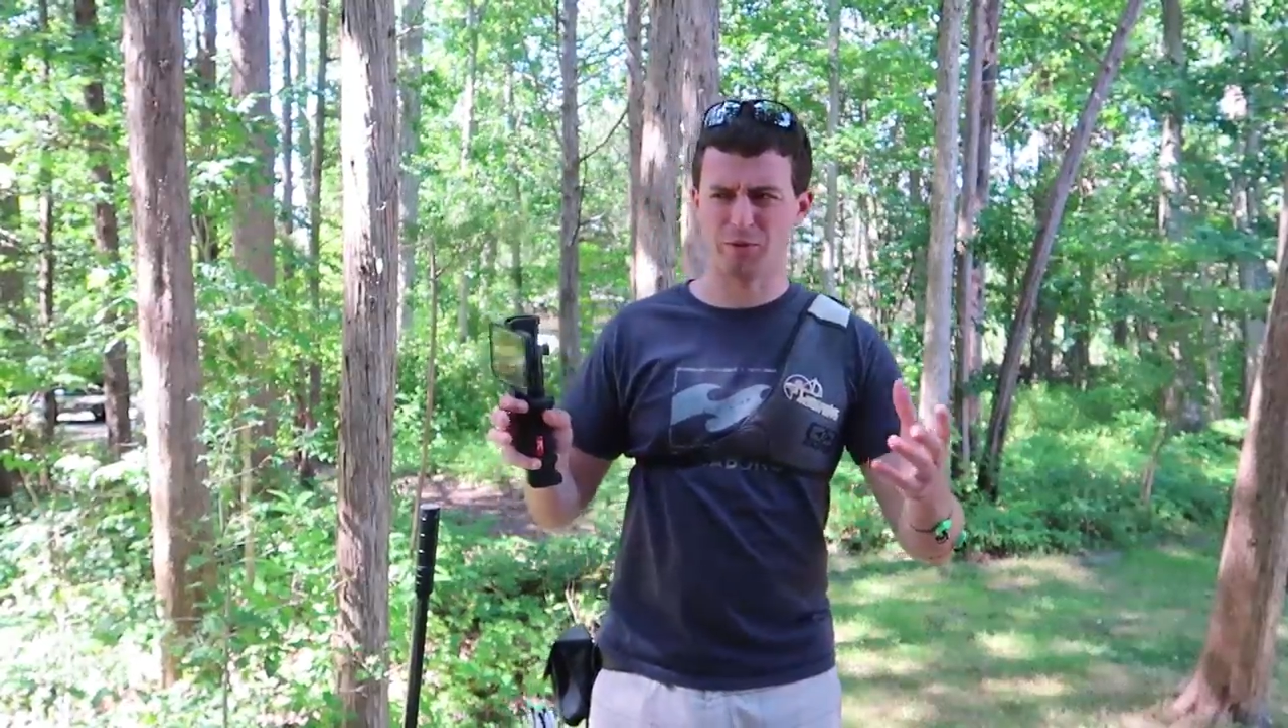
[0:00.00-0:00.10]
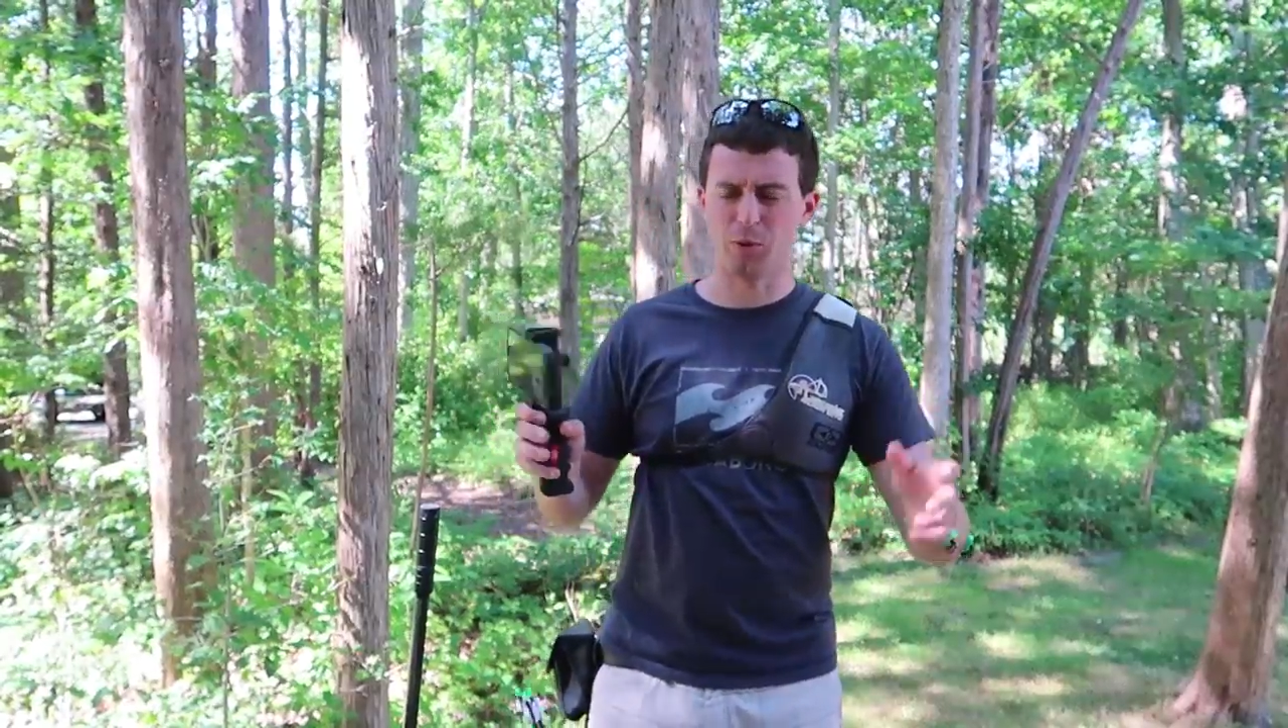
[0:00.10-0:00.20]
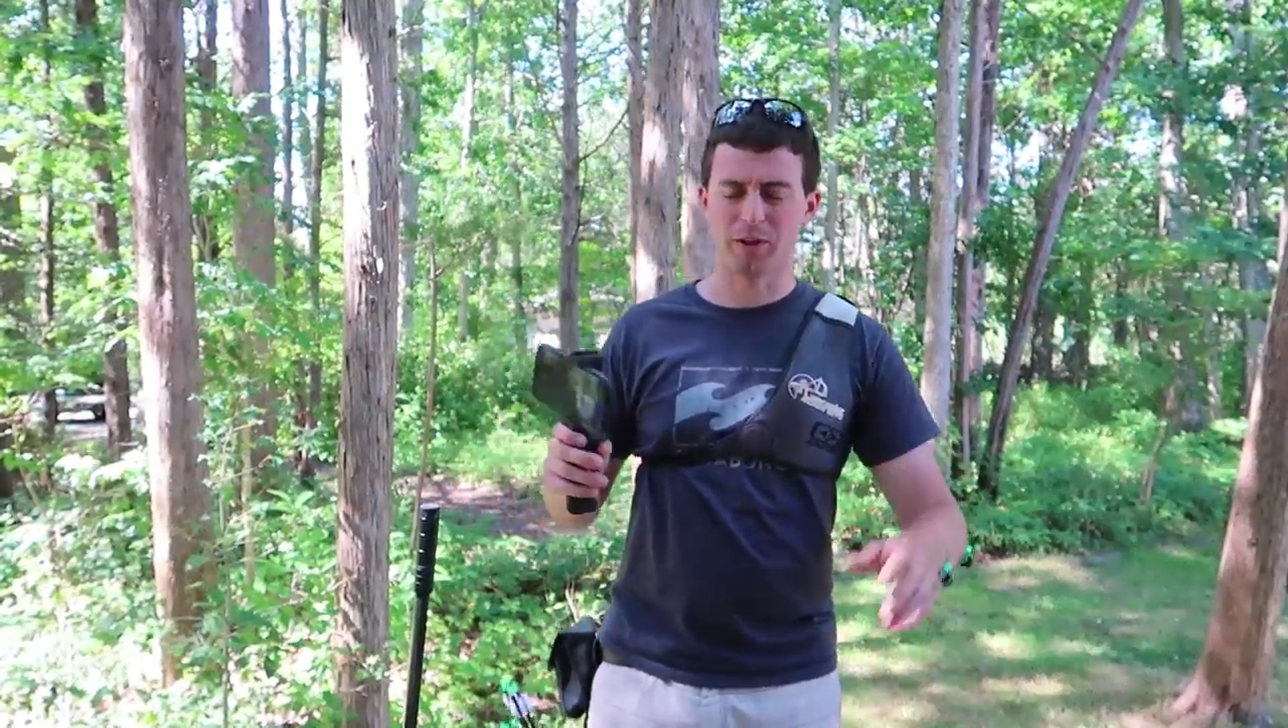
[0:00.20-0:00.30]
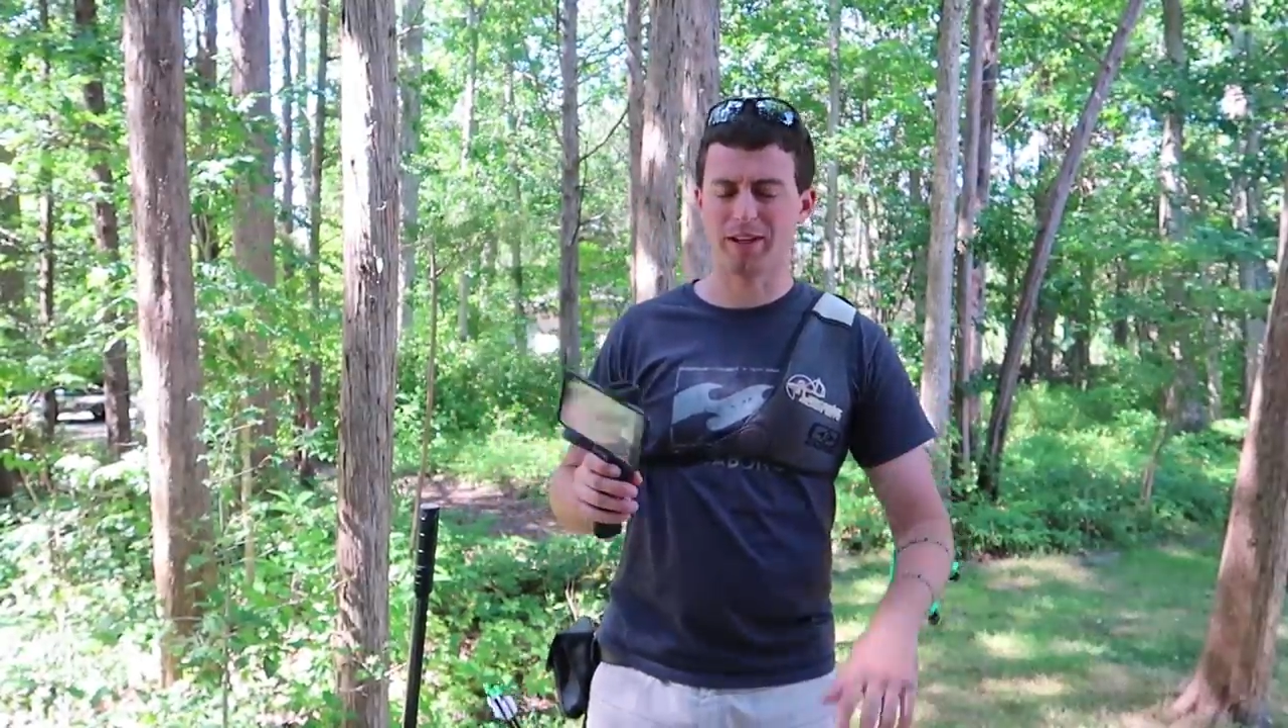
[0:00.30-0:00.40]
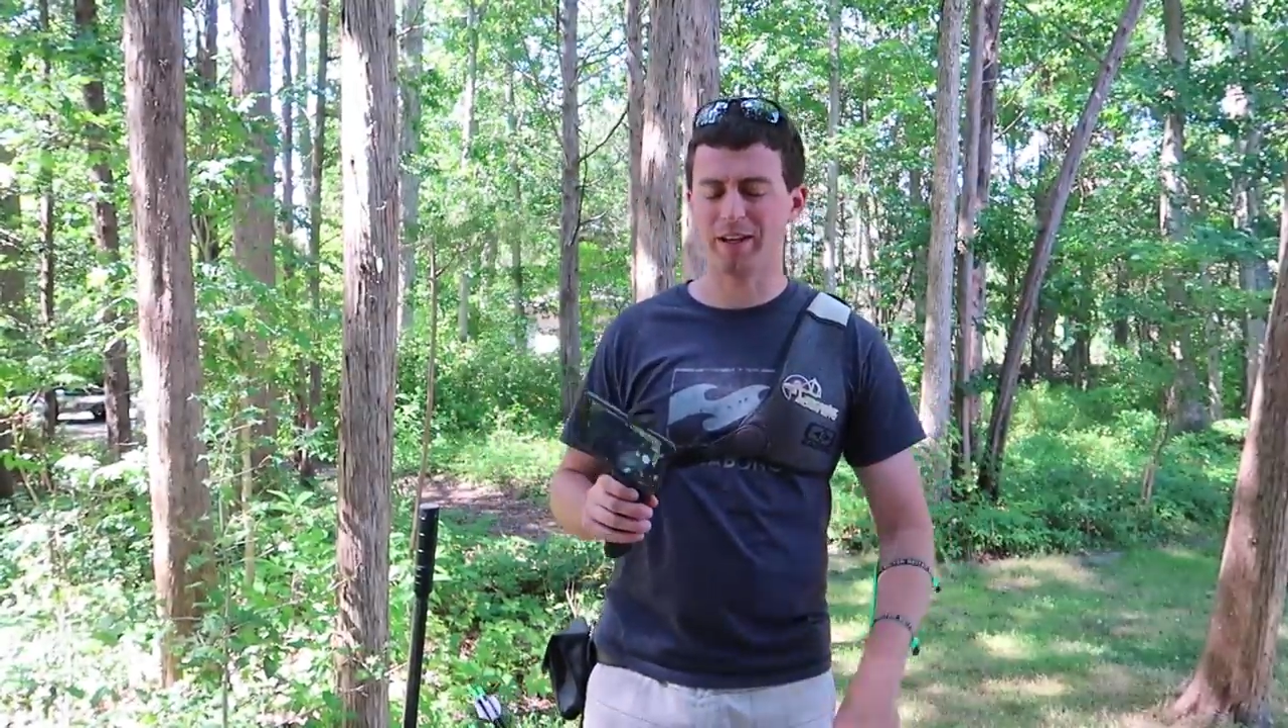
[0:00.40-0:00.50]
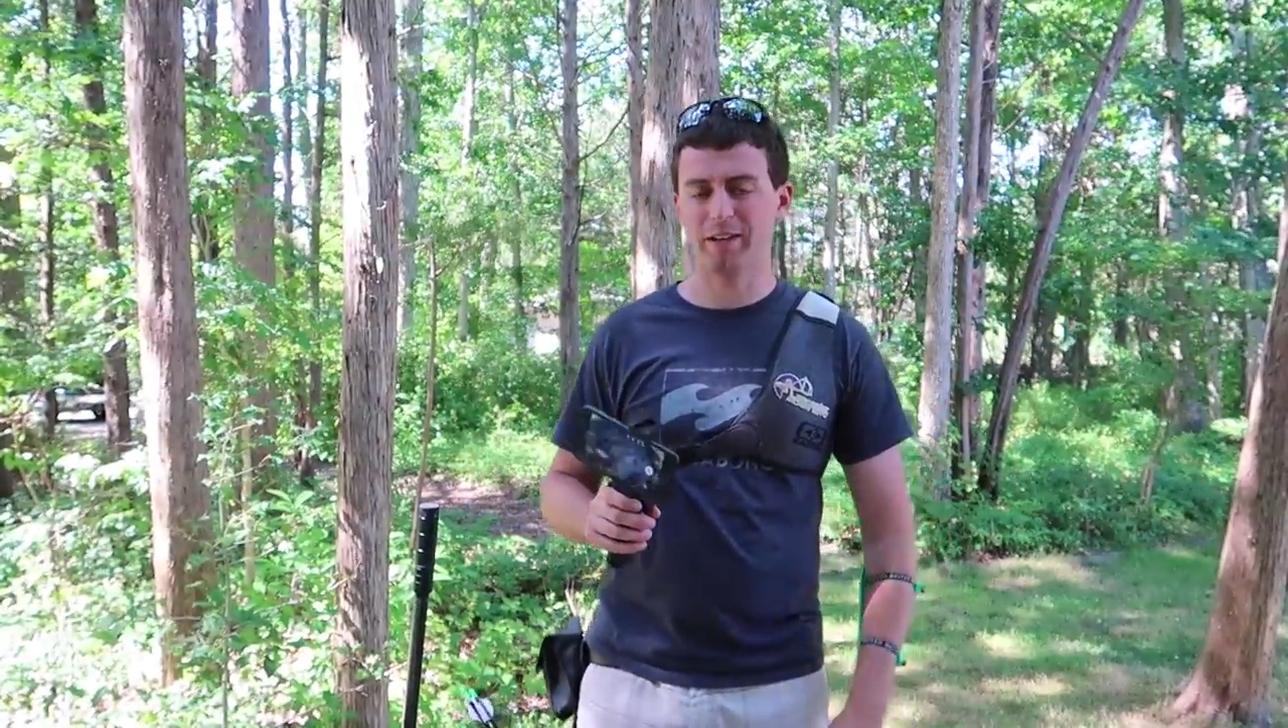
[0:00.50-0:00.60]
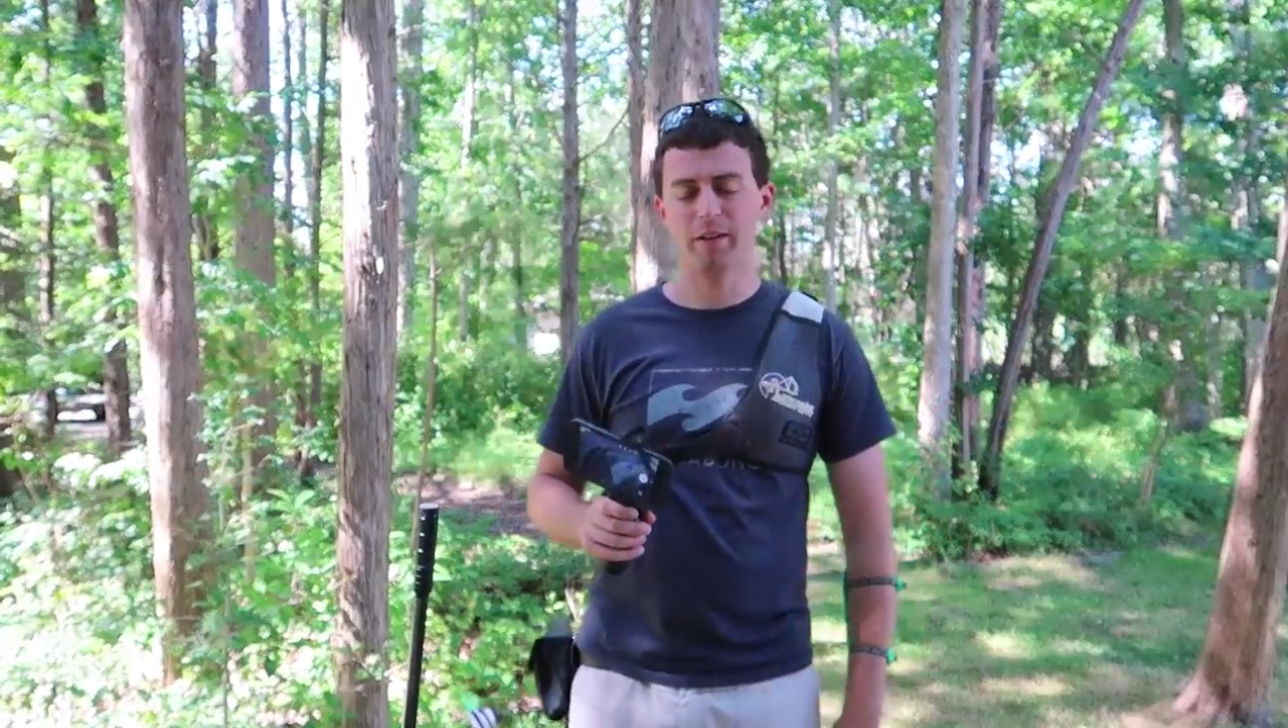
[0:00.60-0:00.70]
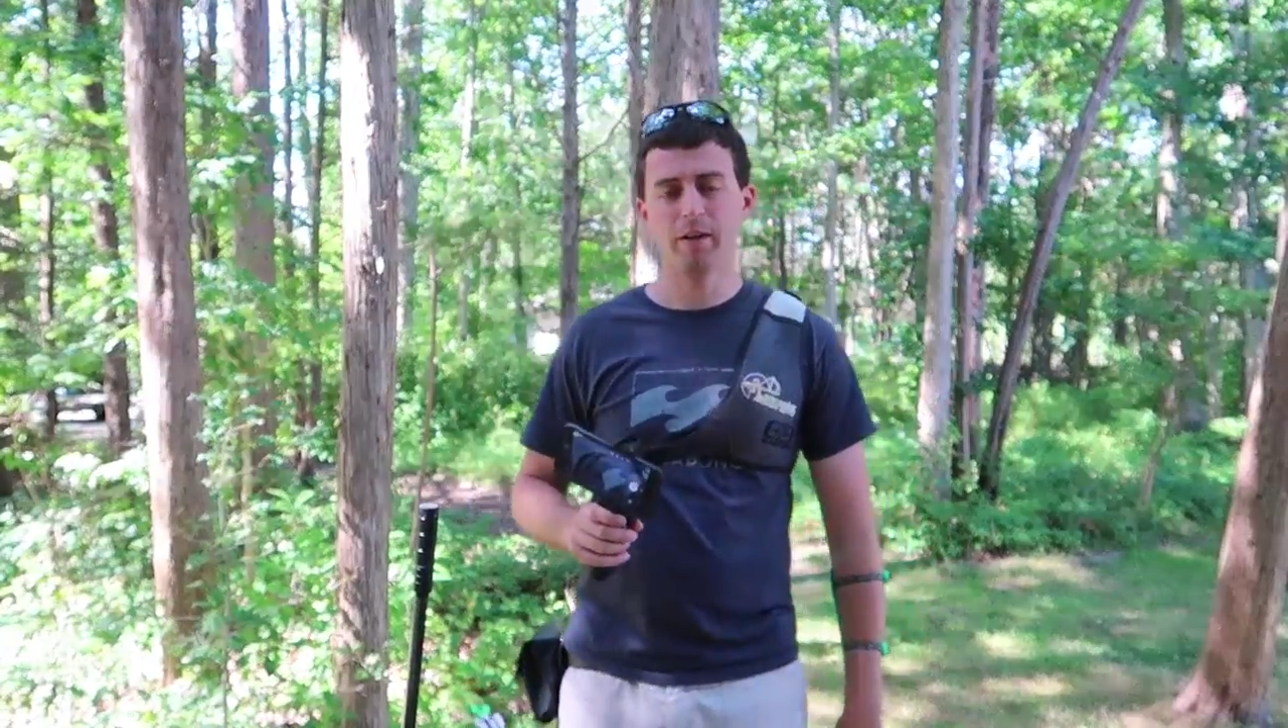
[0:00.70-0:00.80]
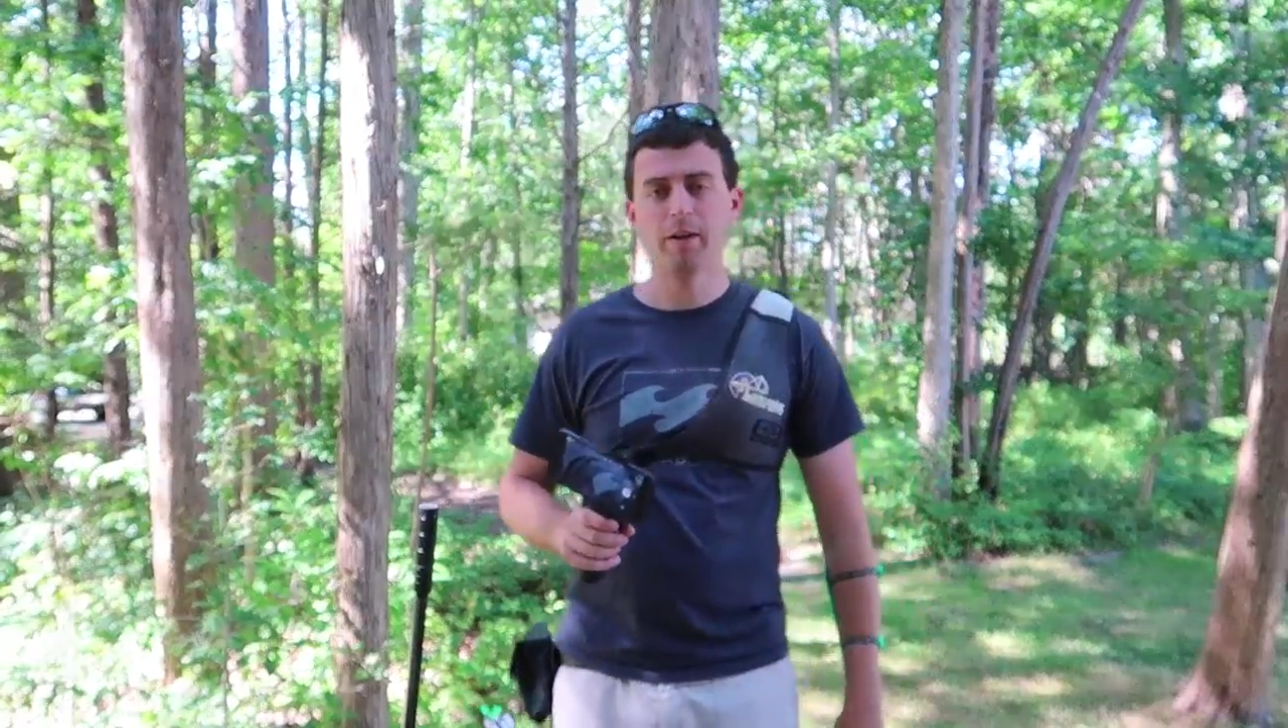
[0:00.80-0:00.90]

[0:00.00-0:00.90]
4K.